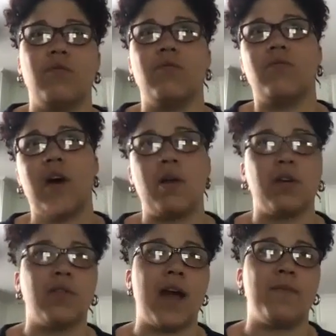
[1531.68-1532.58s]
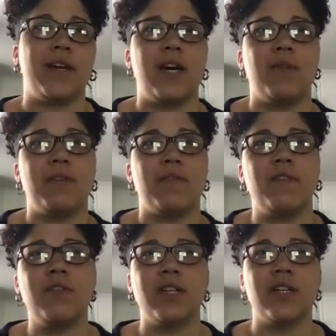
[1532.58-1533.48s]
while we're wrapping up, if
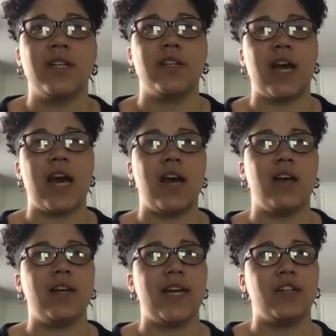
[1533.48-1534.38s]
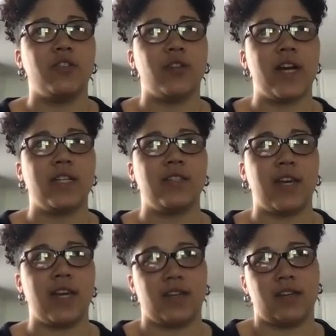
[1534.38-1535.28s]
you could address,
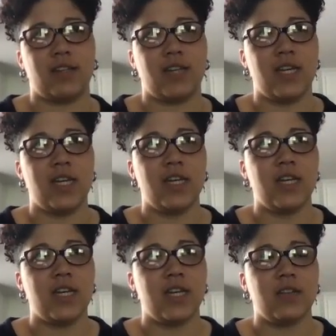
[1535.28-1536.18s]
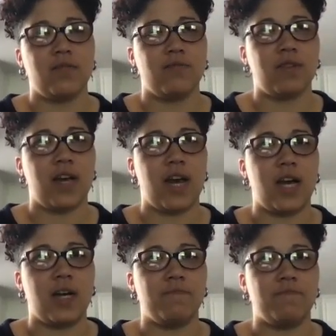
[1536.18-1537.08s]
like,
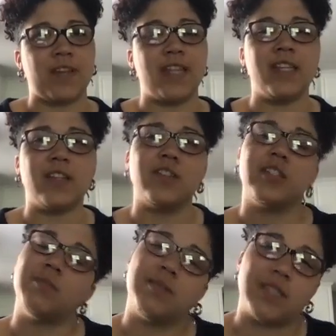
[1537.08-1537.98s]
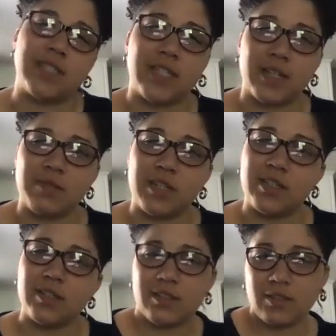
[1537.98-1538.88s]
I think there's sometimes a
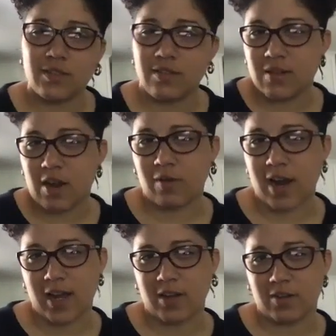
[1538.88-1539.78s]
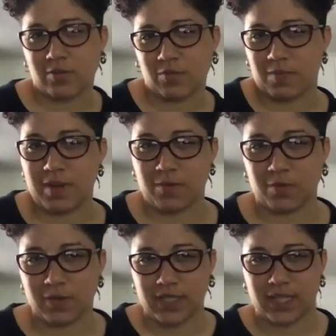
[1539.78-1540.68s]
stigma around when
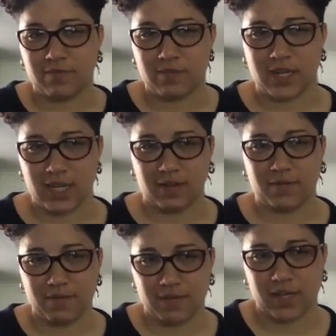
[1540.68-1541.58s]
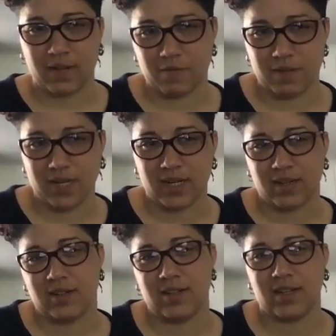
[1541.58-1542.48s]
people receive money from the government.
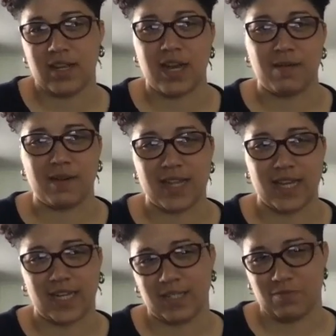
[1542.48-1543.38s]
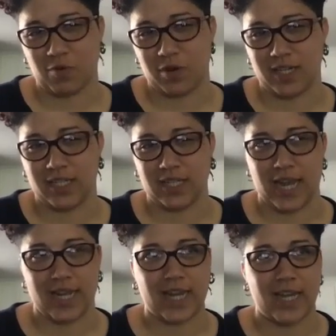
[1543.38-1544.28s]
And I think it's important to,
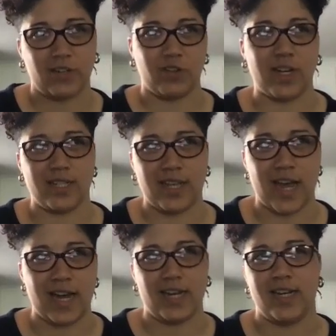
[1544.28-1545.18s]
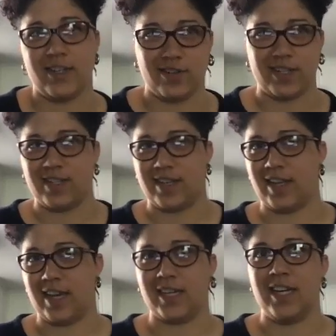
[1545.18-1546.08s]
like, address that and address that,
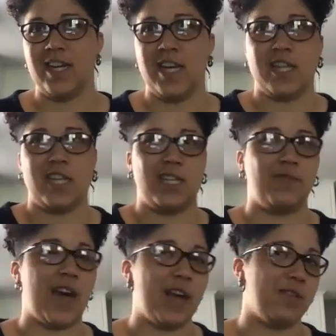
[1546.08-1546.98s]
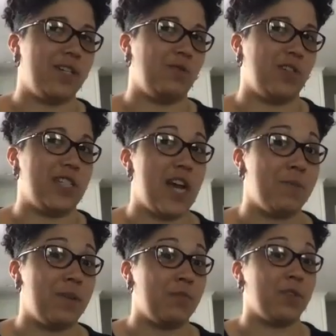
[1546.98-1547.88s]
like, this virus was
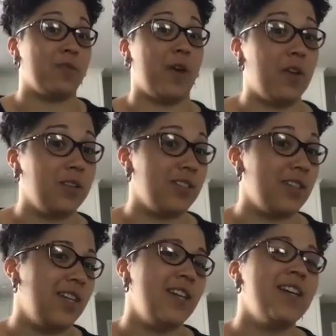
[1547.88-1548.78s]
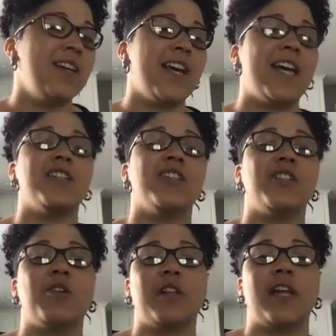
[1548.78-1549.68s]
not people's fault. And
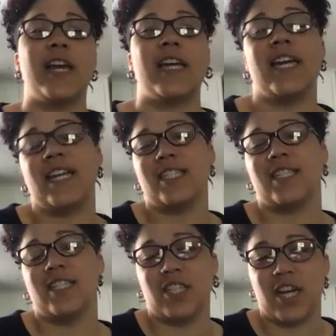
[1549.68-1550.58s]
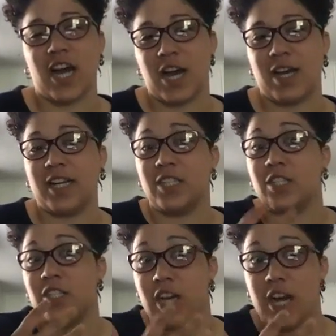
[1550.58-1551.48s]
so, like, it is the job
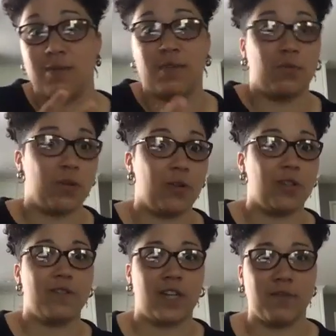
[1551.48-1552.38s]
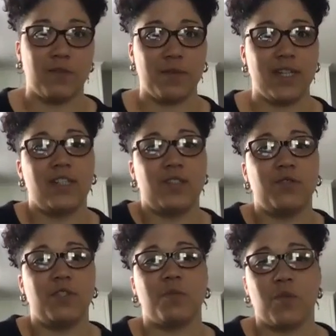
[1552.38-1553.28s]
and the role of the government to
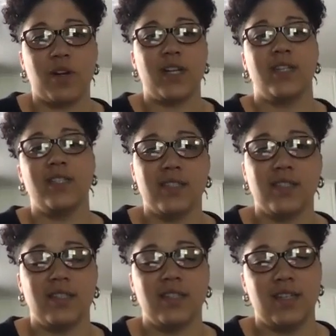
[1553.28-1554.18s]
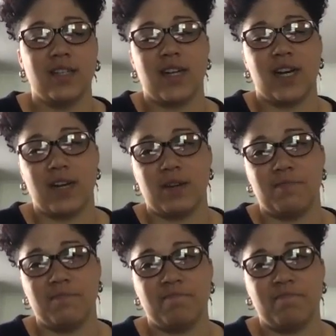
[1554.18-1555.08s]
support us.
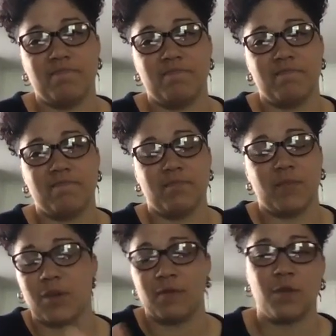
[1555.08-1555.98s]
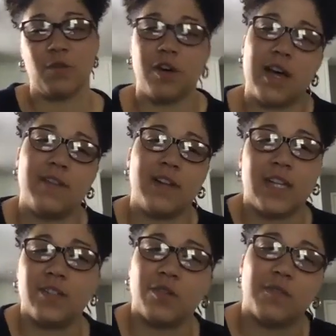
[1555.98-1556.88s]
So if you all have
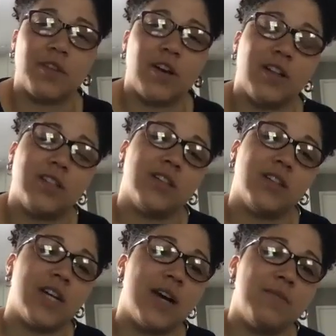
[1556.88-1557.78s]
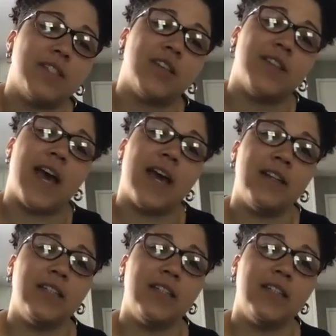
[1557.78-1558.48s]
any sort of thoughts or comments on that.